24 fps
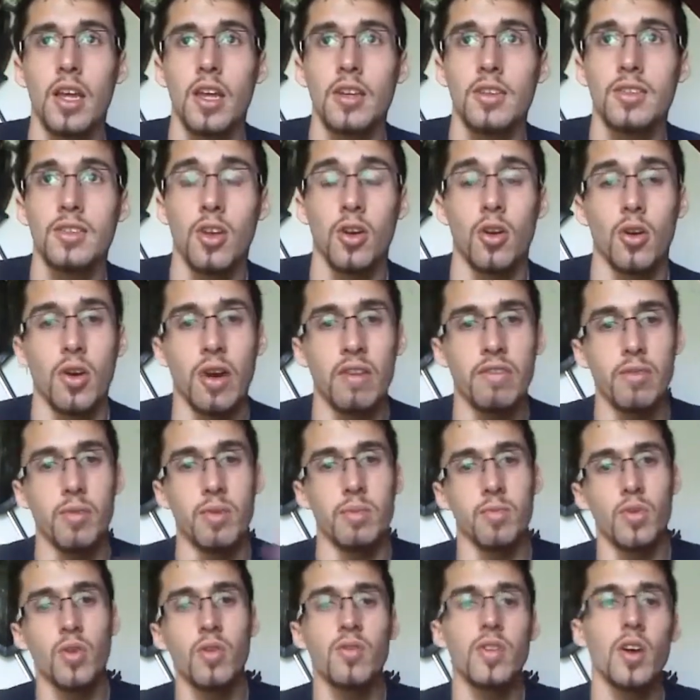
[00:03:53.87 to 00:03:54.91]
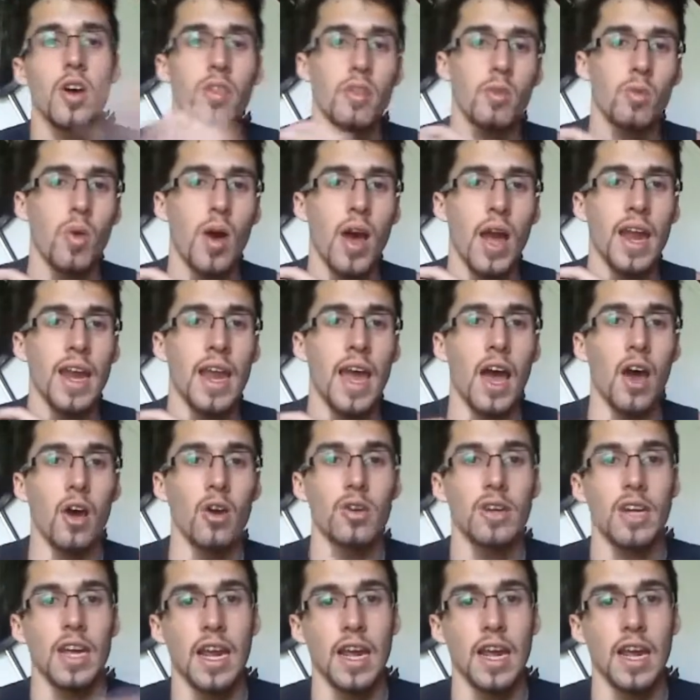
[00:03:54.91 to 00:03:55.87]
So everyone moved all the wine out,